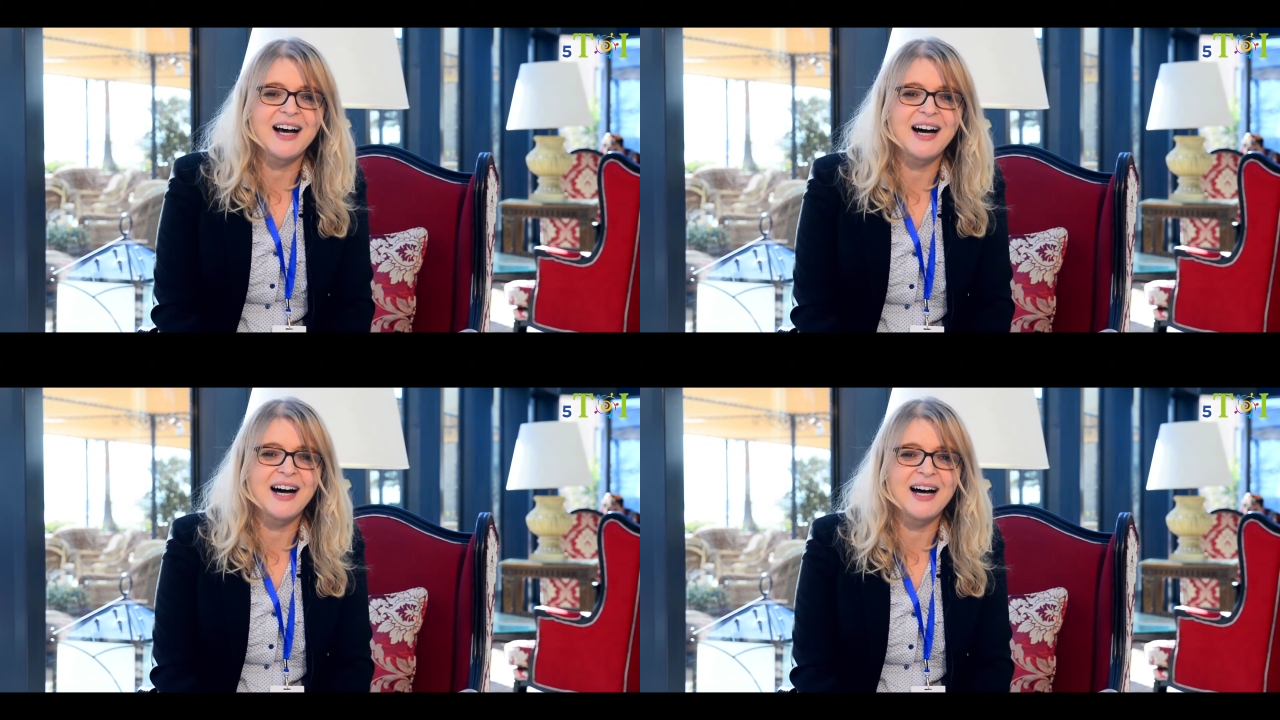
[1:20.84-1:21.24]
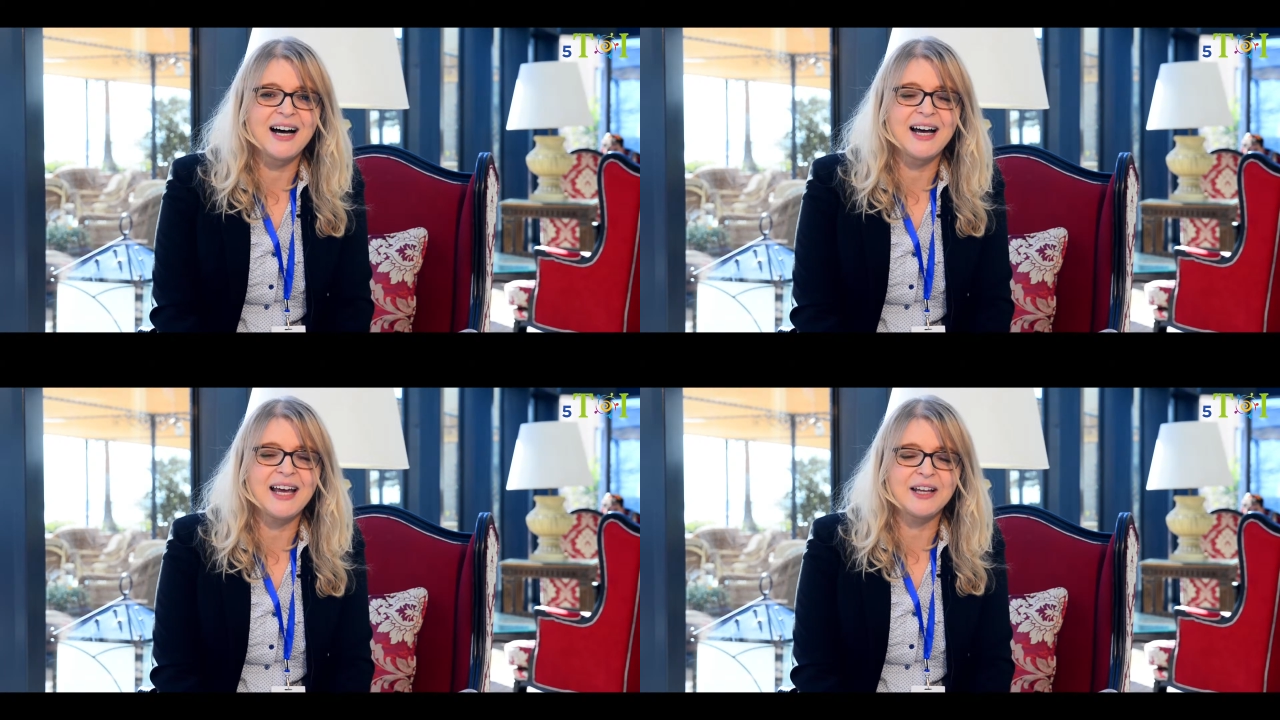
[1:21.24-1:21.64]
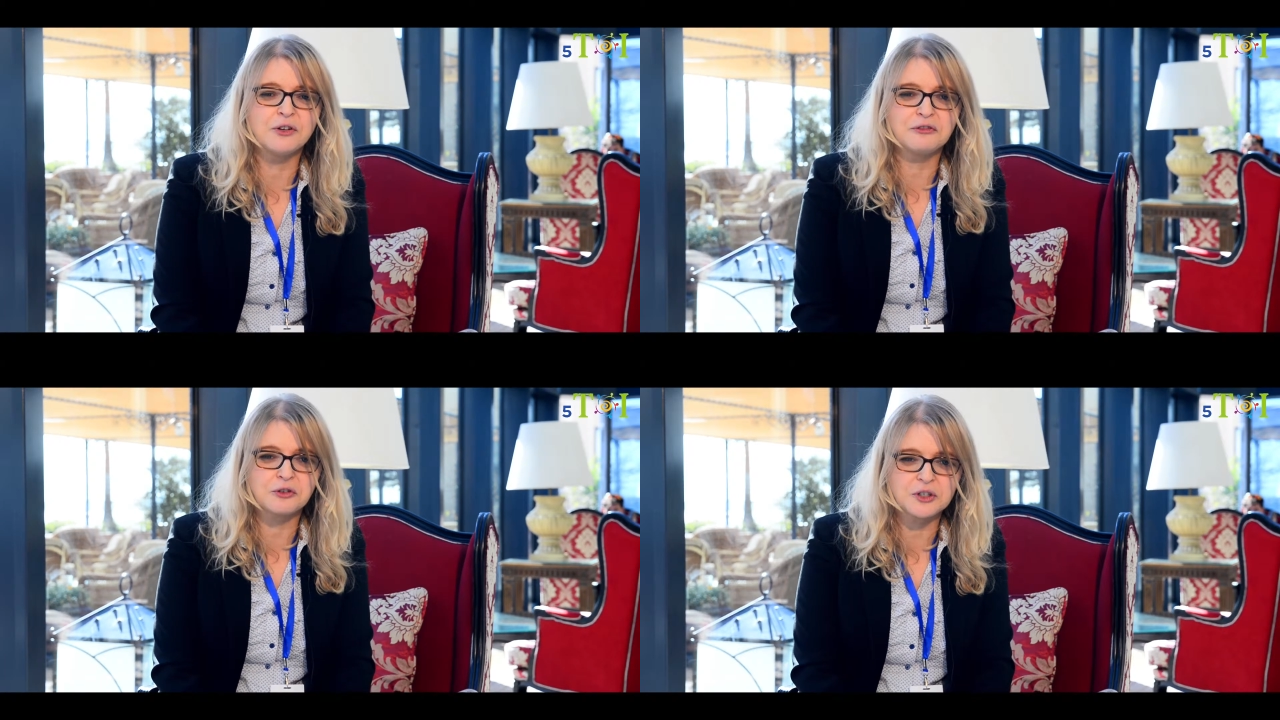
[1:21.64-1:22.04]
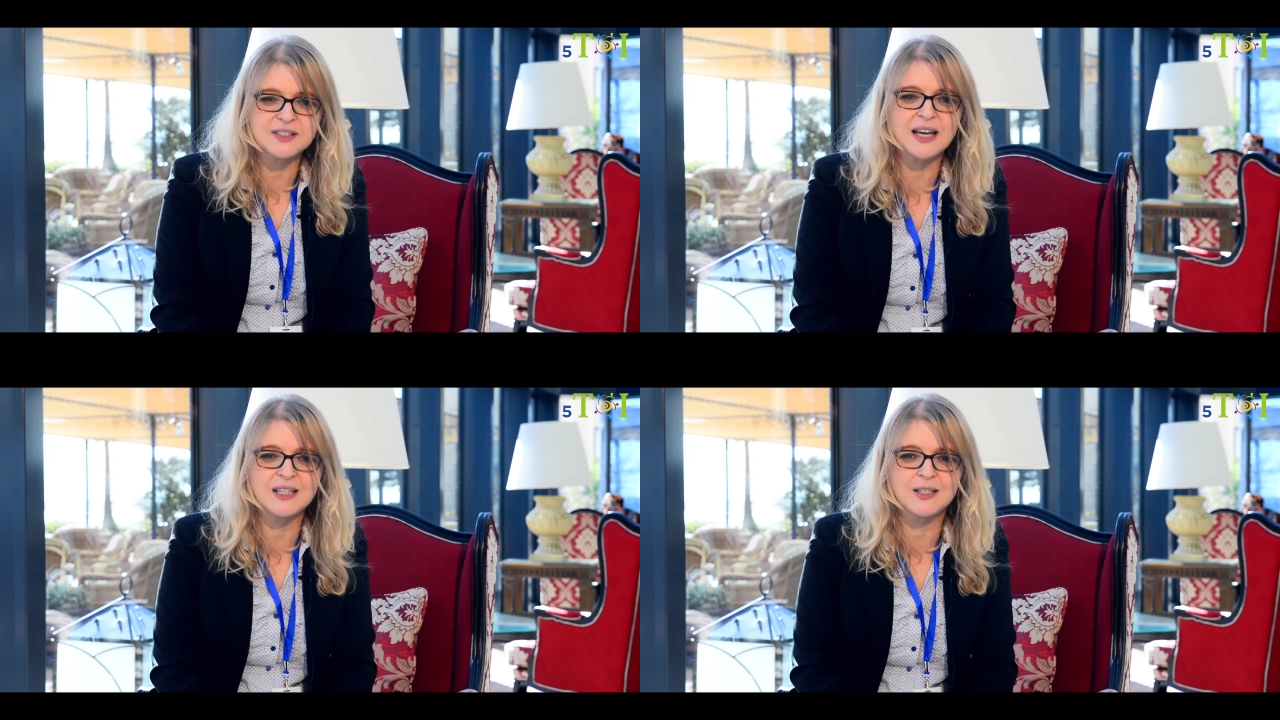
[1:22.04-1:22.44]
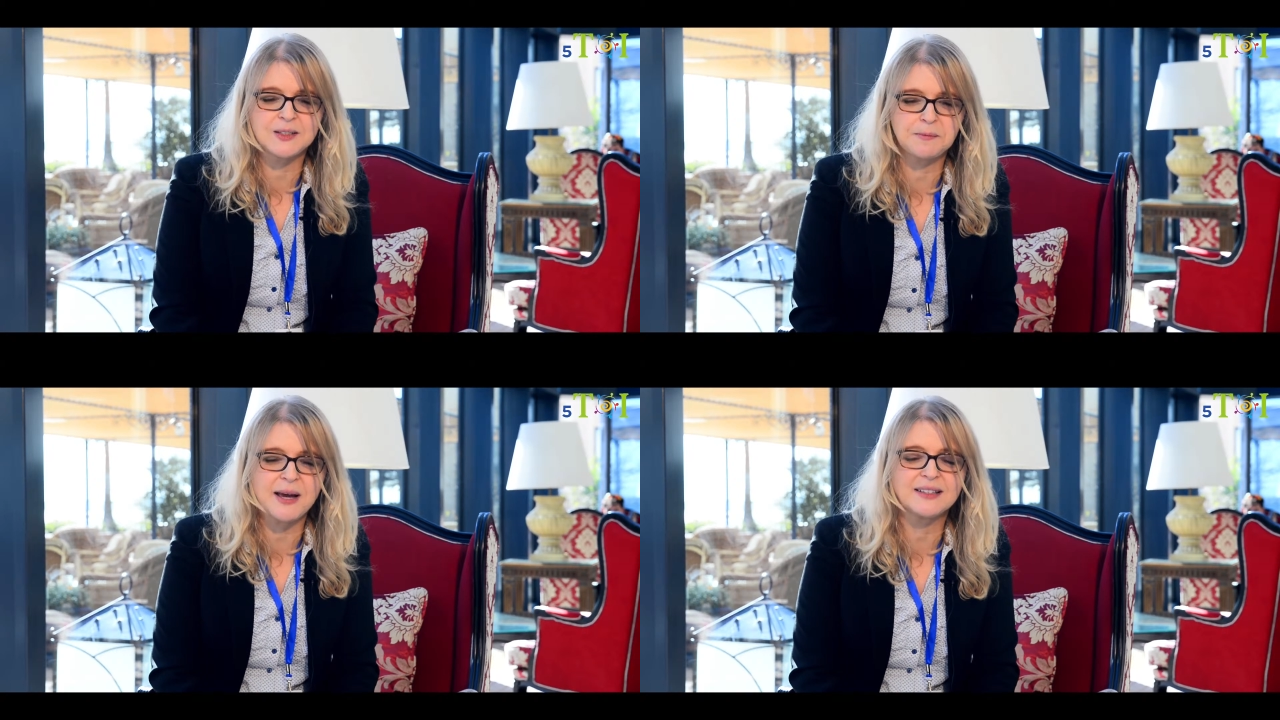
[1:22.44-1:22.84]
Uh, and of course, I
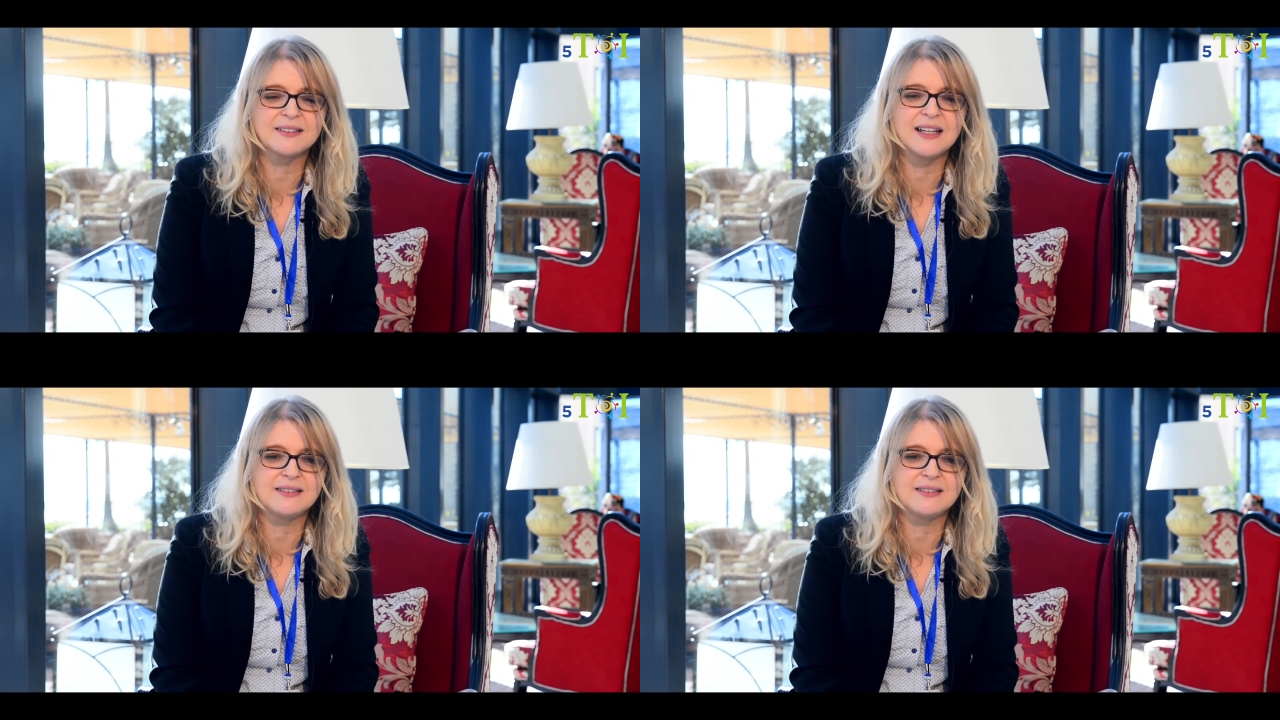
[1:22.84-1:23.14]
expect